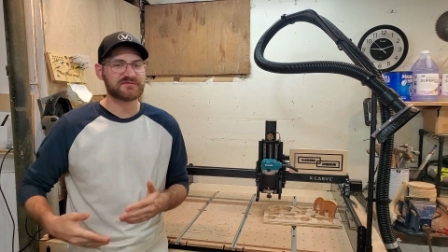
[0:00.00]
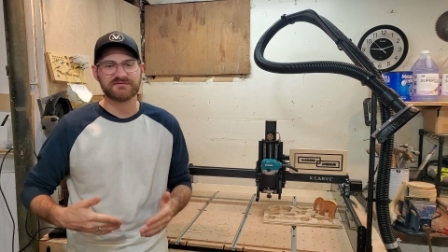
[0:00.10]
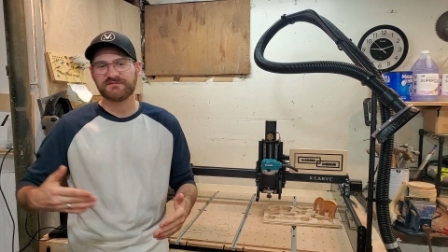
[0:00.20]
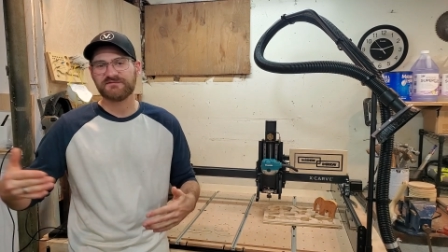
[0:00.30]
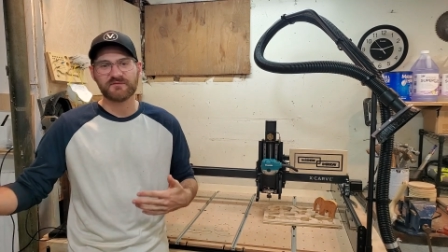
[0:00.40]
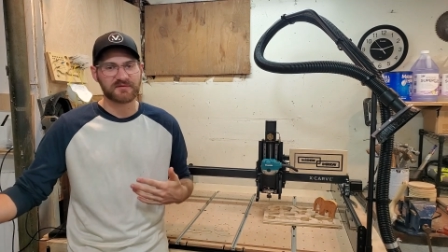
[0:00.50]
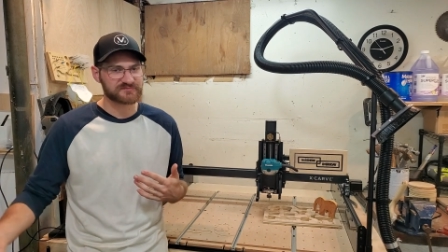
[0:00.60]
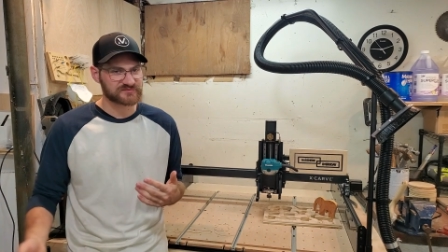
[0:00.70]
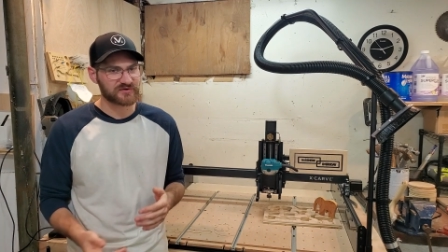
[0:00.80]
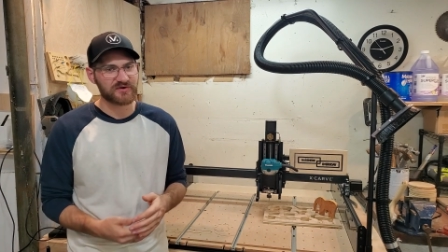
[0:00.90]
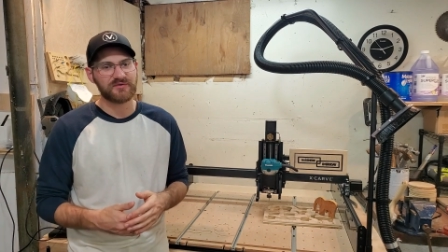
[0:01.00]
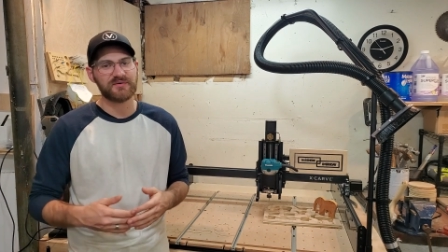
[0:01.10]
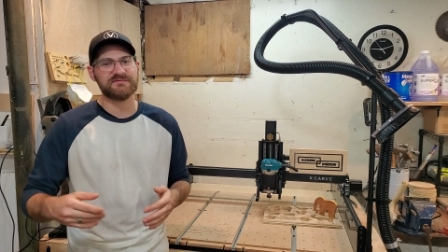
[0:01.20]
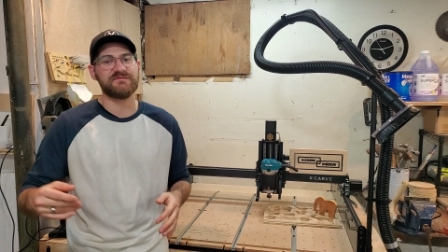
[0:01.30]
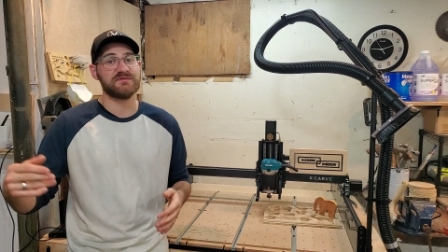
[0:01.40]
as the forums grow,
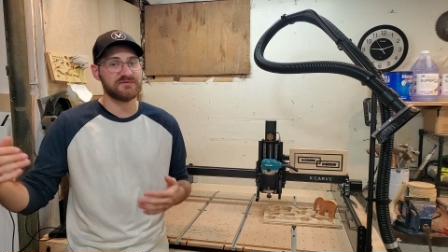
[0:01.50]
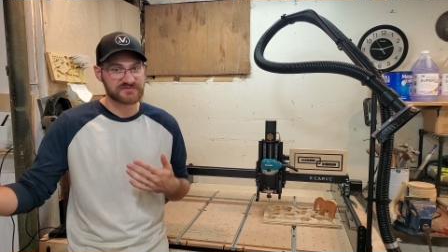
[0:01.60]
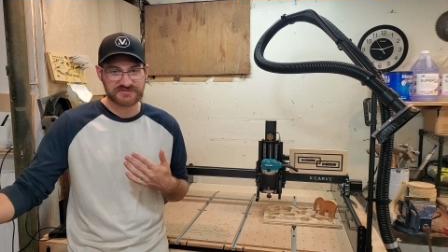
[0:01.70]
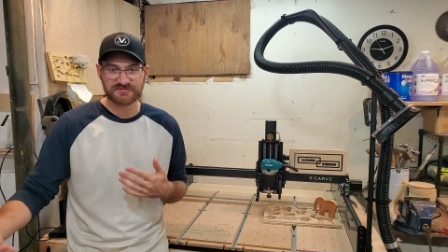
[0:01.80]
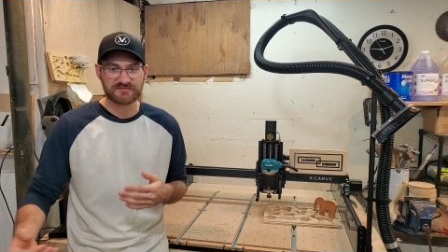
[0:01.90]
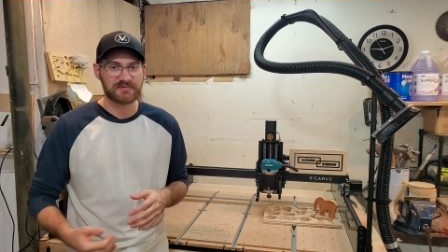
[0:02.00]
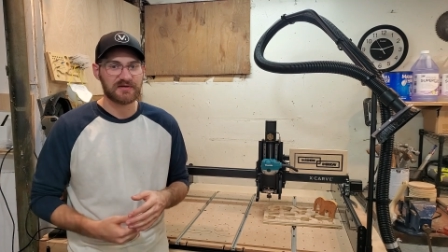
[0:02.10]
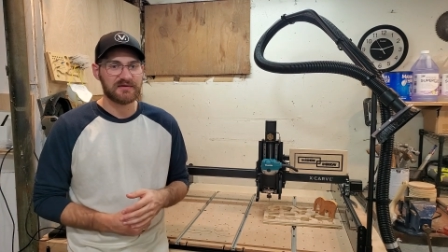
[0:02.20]
as the YouTube